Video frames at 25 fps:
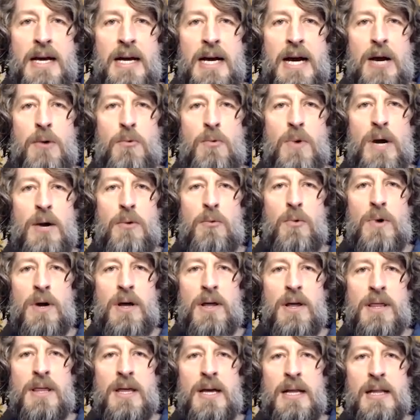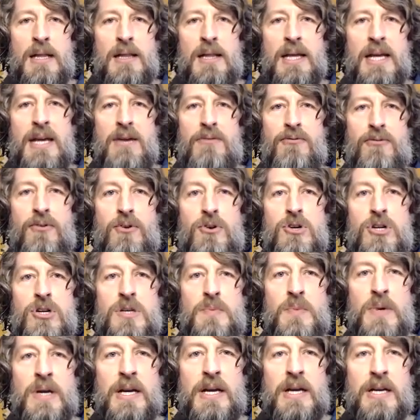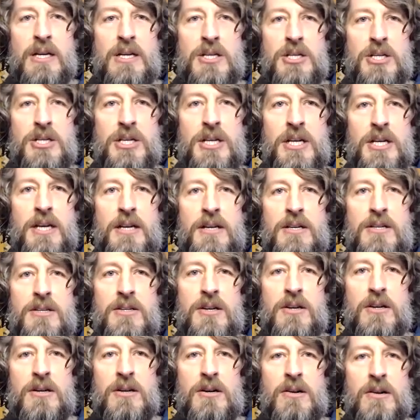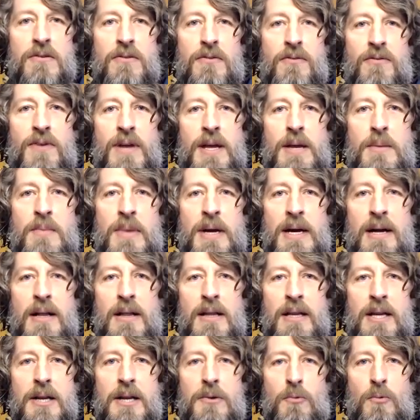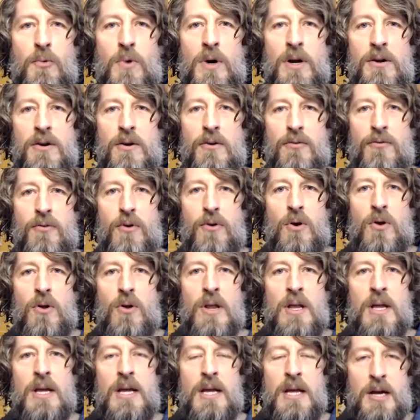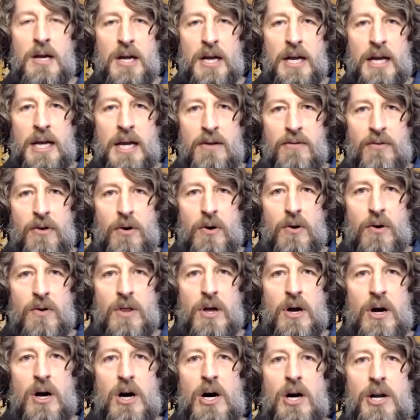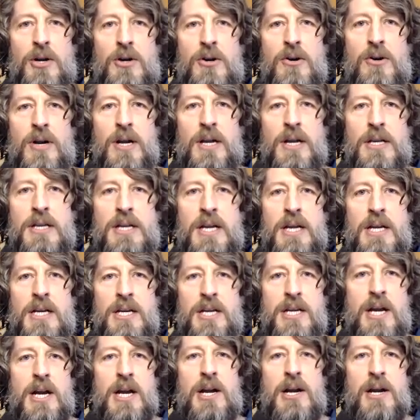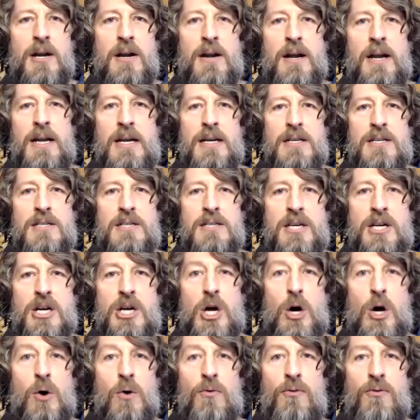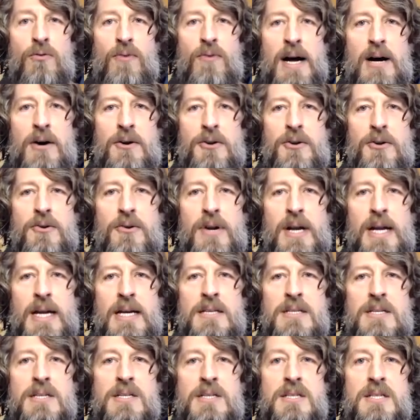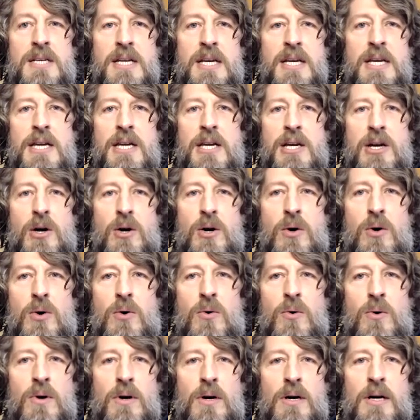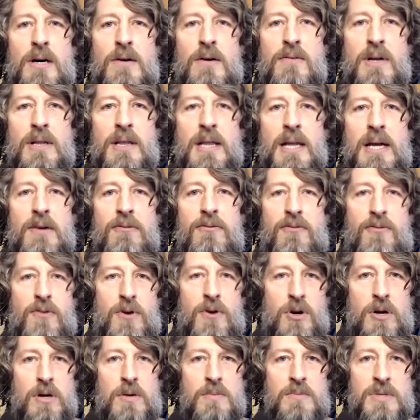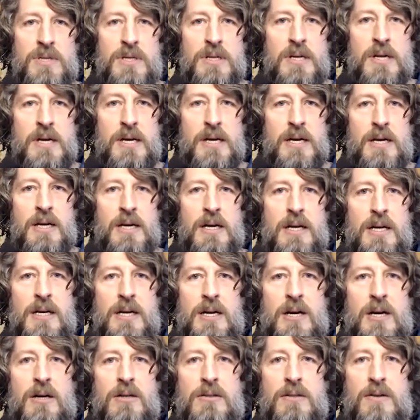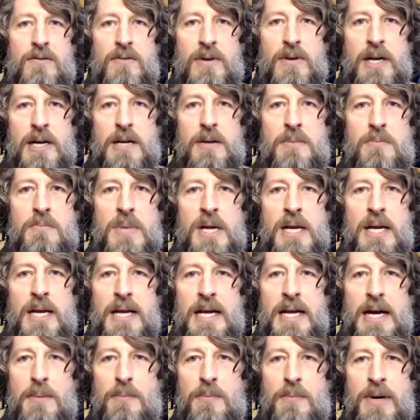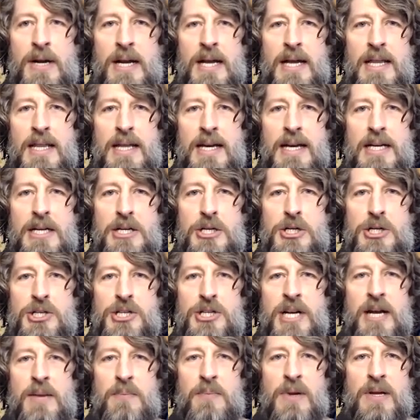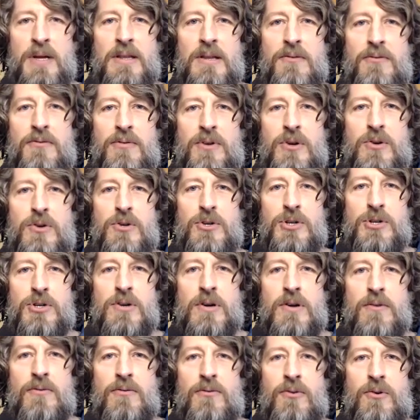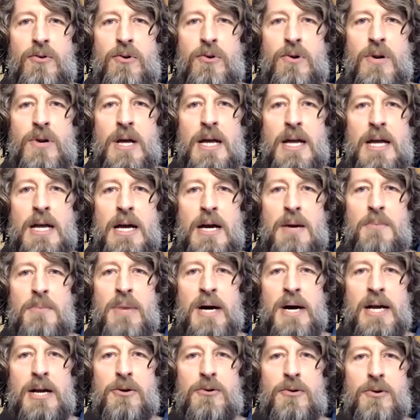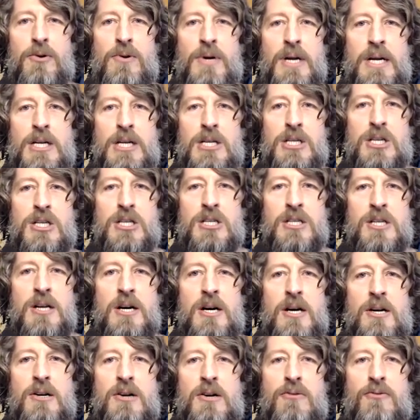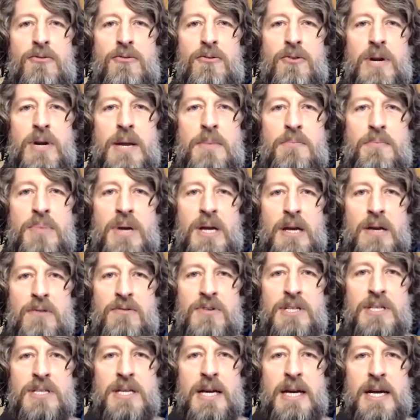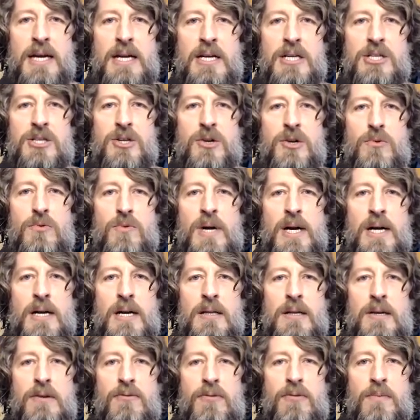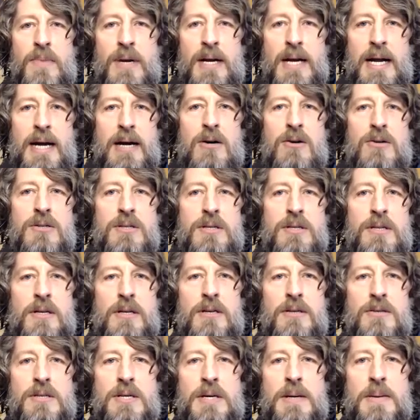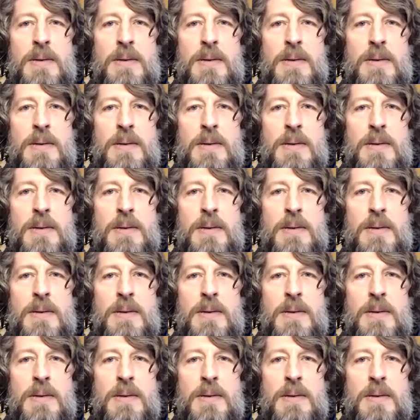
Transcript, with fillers: I went with Lee first because she is our female and wonderful, give her the honor, and Didier is the co-founder and C E O of Aleph Farms, a cultivated meat company that is shaping the future of food by growing slaughter-free beef steaks directly from cow cells.